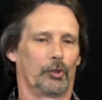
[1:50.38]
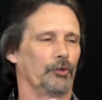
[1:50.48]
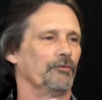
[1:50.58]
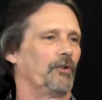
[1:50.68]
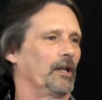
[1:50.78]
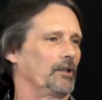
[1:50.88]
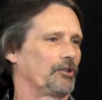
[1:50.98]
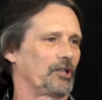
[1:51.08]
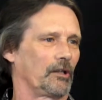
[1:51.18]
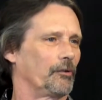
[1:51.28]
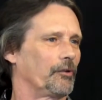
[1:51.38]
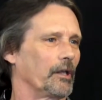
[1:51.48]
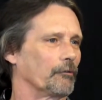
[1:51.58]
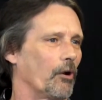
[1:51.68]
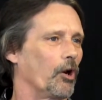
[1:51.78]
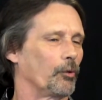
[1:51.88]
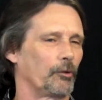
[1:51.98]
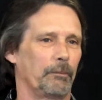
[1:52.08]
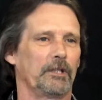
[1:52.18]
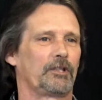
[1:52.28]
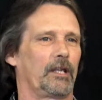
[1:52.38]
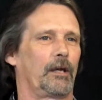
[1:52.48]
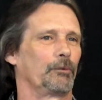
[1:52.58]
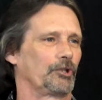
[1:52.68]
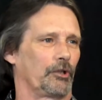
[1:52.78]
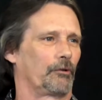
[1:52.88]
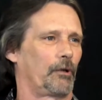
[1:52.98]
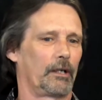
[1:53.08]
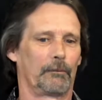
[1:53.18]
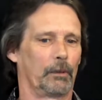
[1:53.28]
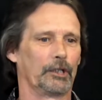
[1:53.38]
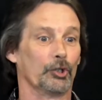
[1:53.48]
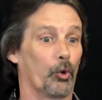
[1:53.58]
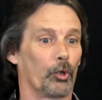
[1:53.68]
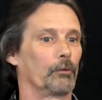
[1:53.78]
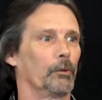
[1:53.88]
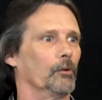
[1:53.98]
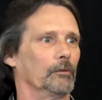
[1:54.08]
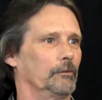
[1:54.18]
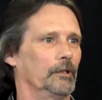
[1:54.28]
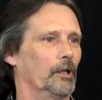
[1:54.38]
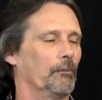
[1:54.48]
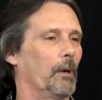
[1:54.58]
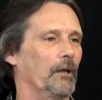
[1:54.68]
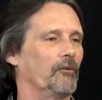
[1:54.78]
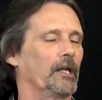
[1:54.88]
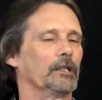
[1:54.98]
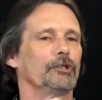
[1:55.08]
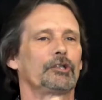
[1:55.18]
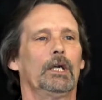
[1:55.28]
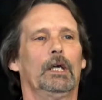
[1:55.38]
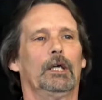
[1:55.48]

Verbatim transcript: couldn't find a single thing wrong with me, said I was incredibly normal, you know, my vitals.